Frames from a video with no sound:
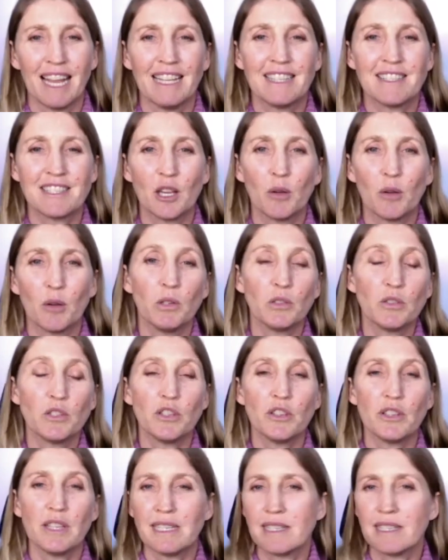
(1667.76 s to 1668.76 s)
And so we'll
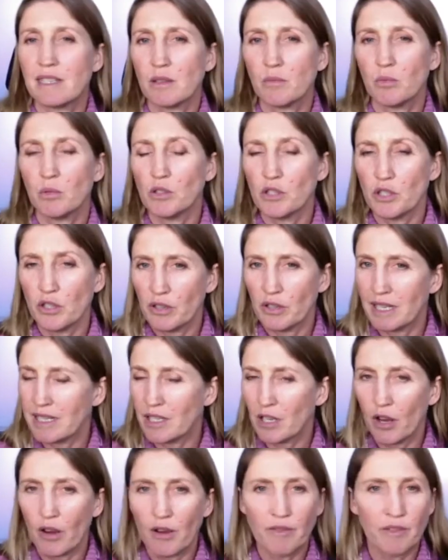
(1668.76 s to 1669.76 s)
do this
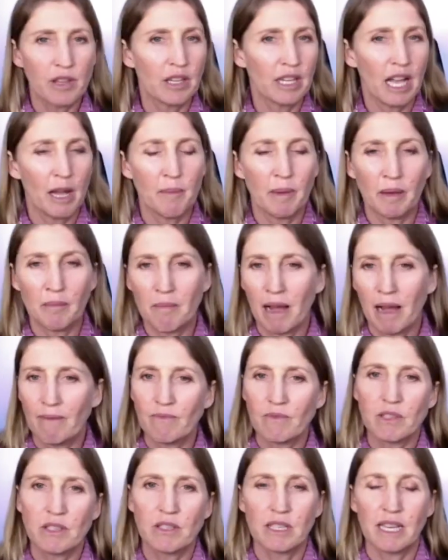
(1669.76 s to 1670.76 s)
over the coming
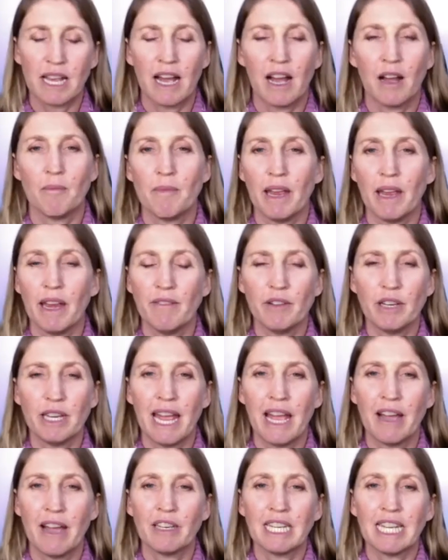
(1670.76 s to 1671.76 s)
months, every
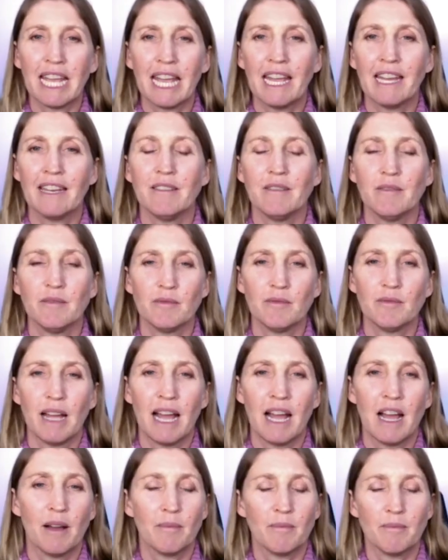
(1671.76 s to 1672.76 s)
now and again,
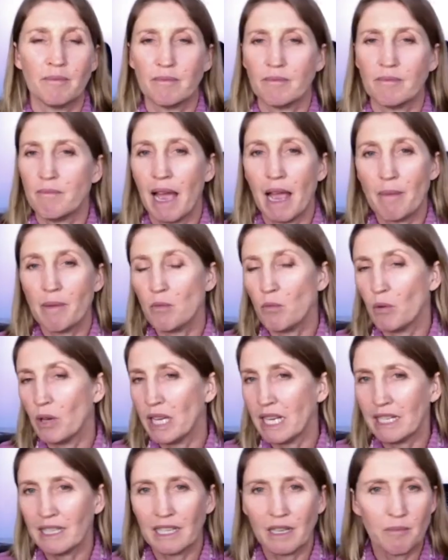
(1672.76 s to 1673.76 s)
maybe
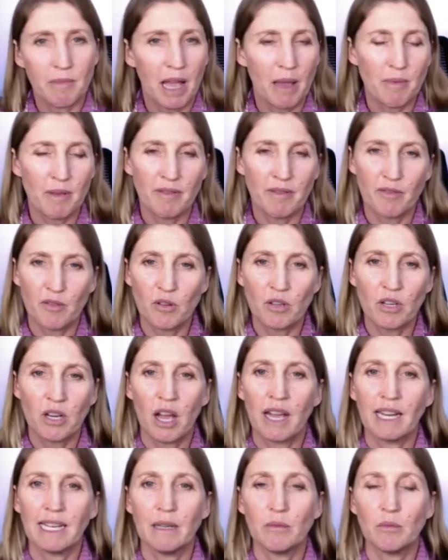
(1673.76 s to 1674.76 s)
weekly, maybe
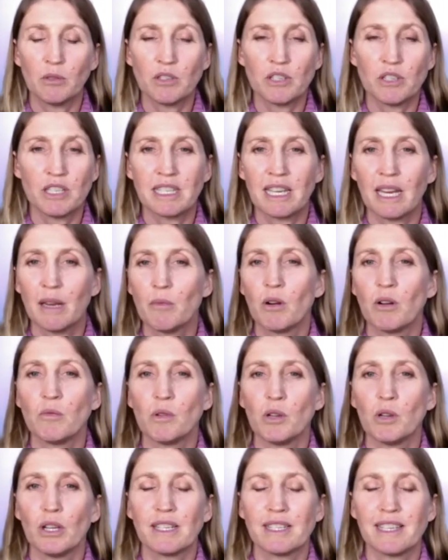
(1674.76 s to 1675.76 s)
fortnightly. We'll just see what
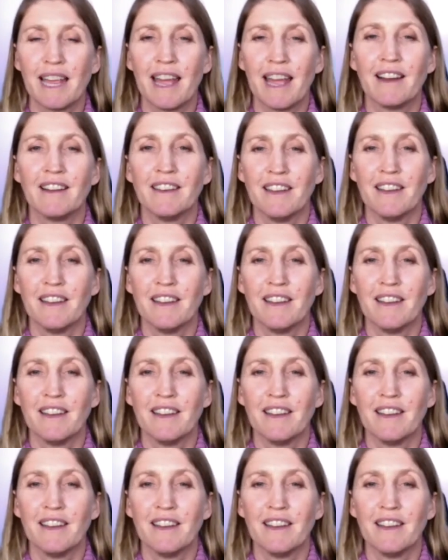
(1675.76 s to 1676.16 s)
works out.